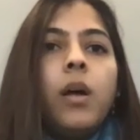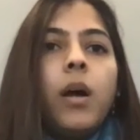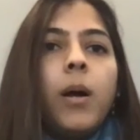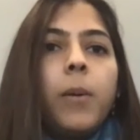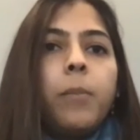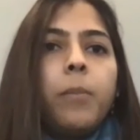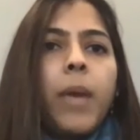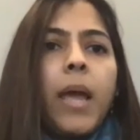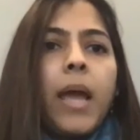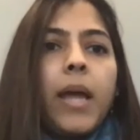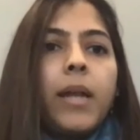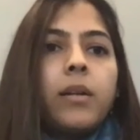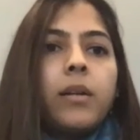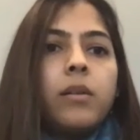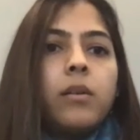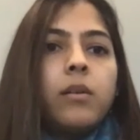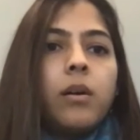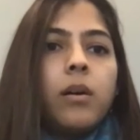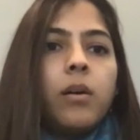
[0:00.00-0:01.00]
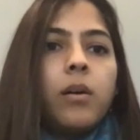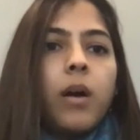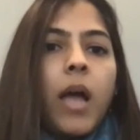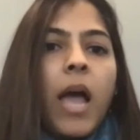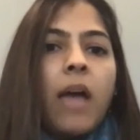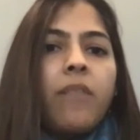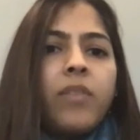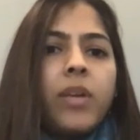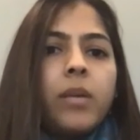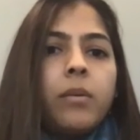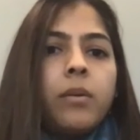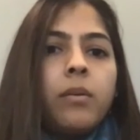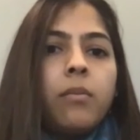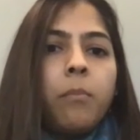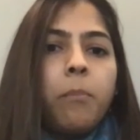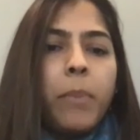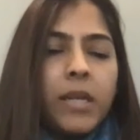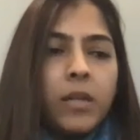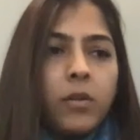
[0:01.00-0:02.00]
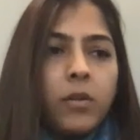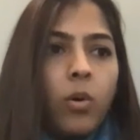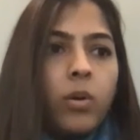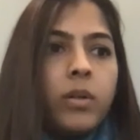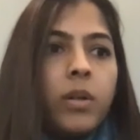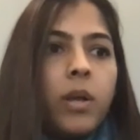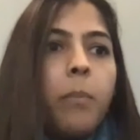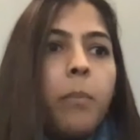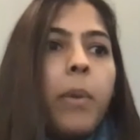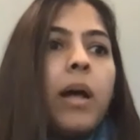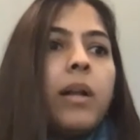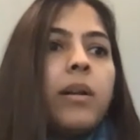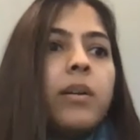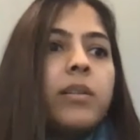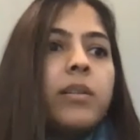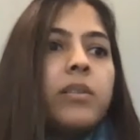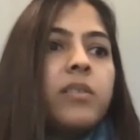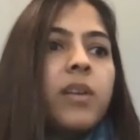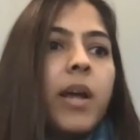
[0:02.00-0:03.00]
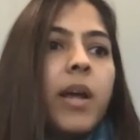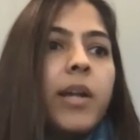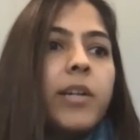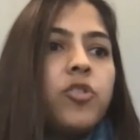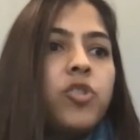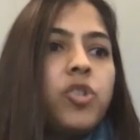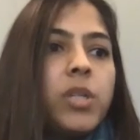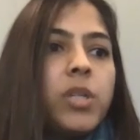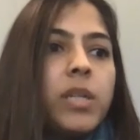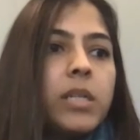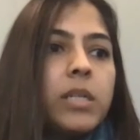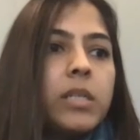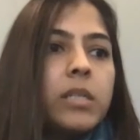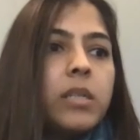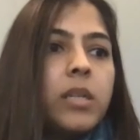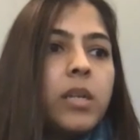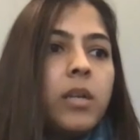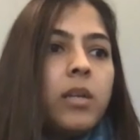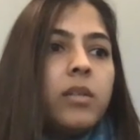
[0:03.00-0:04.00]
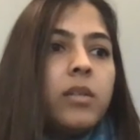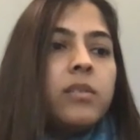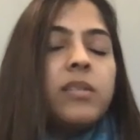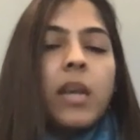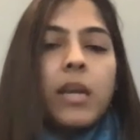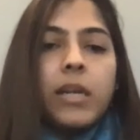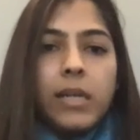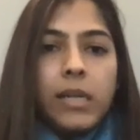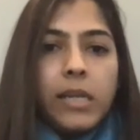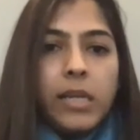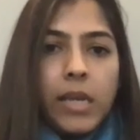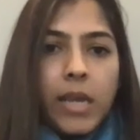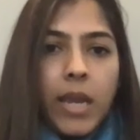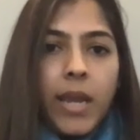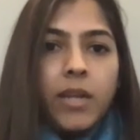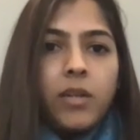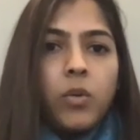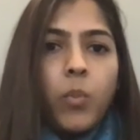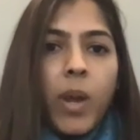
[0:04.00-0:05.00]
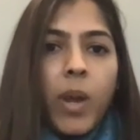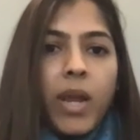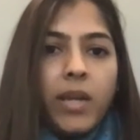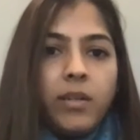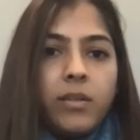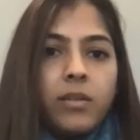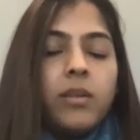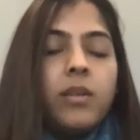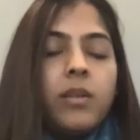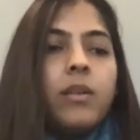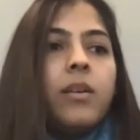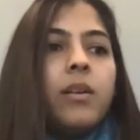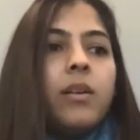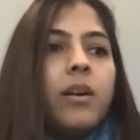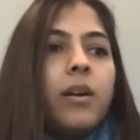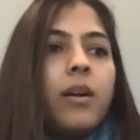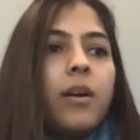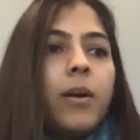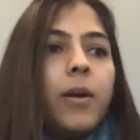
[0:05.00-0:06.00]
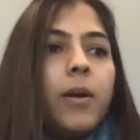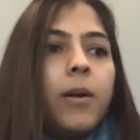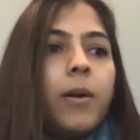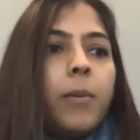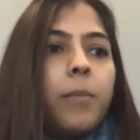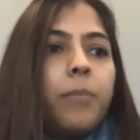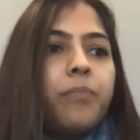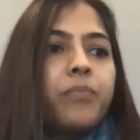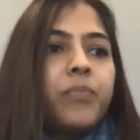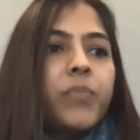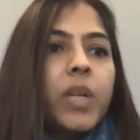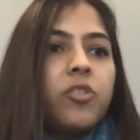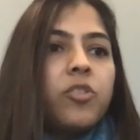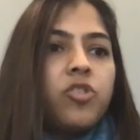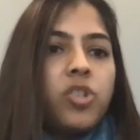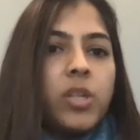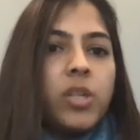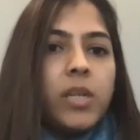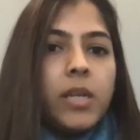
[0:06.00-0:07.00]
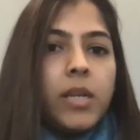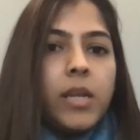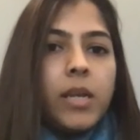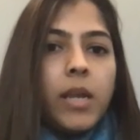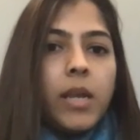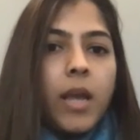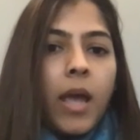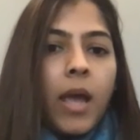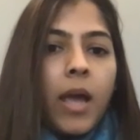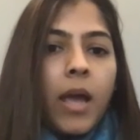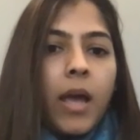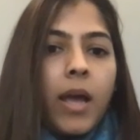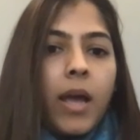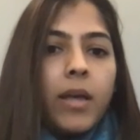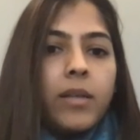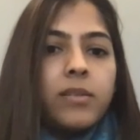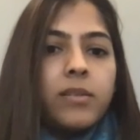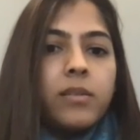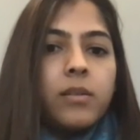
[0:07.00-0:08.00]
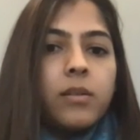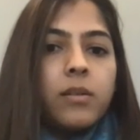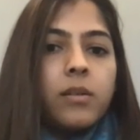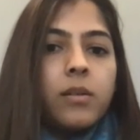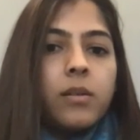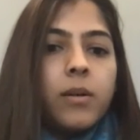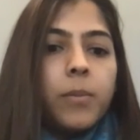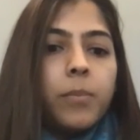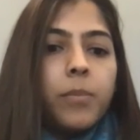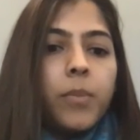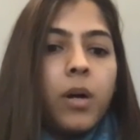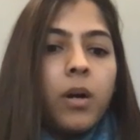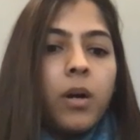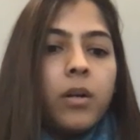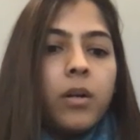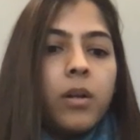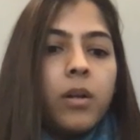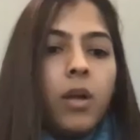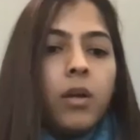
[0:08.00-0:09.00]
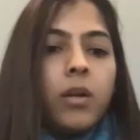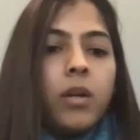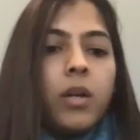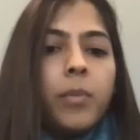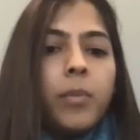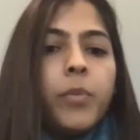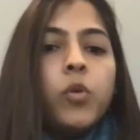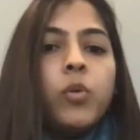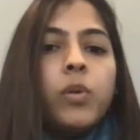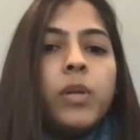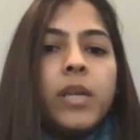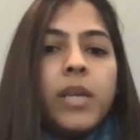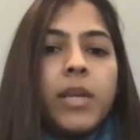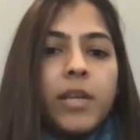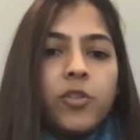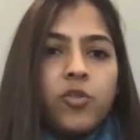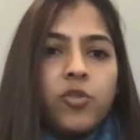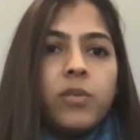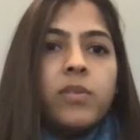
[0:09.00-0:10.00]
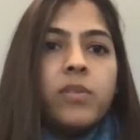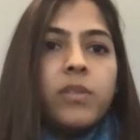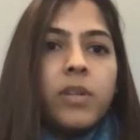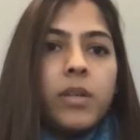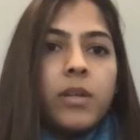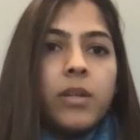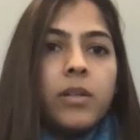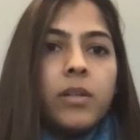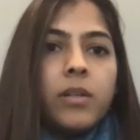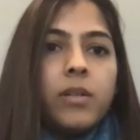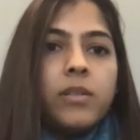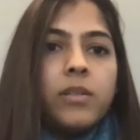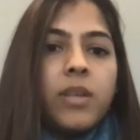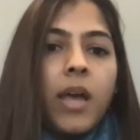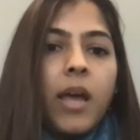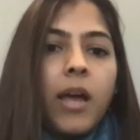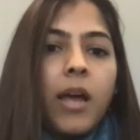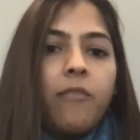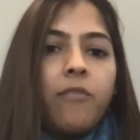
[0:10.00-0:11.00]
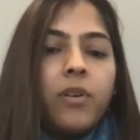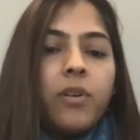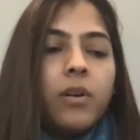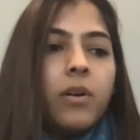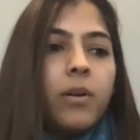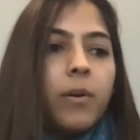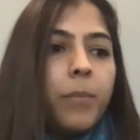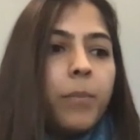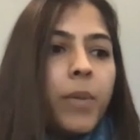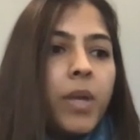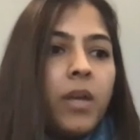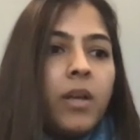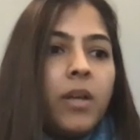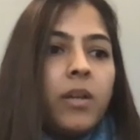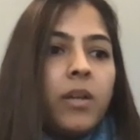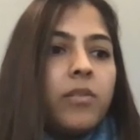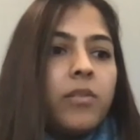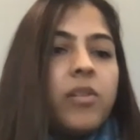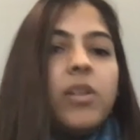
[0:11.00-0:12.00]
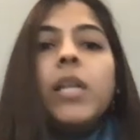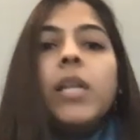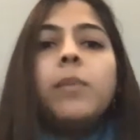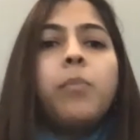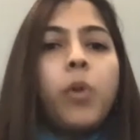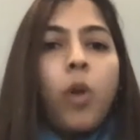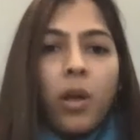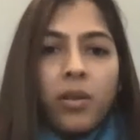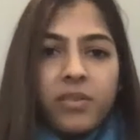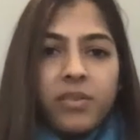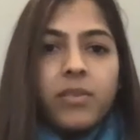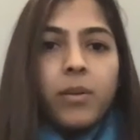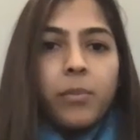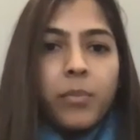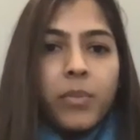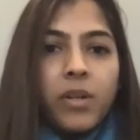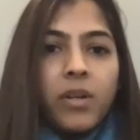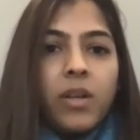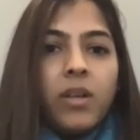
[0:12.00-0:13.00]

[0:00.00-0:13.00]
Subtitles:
And having been on epalrestat, she has steadily gained weight. She has her communication skills have really blossomed.